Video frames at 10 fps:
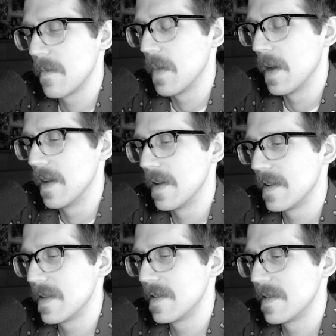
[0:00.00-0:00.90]
But
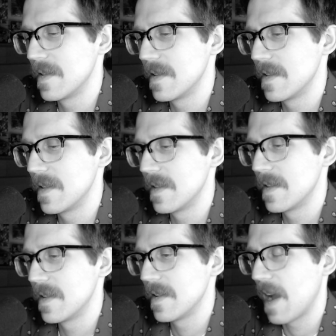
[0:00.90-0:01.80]

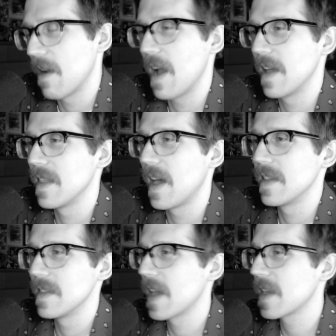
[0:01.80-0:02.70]
I
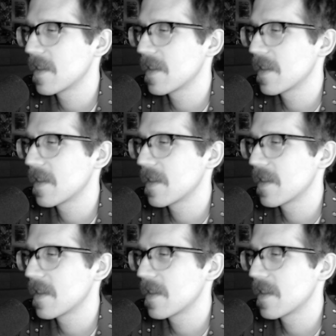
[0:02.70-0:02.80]
like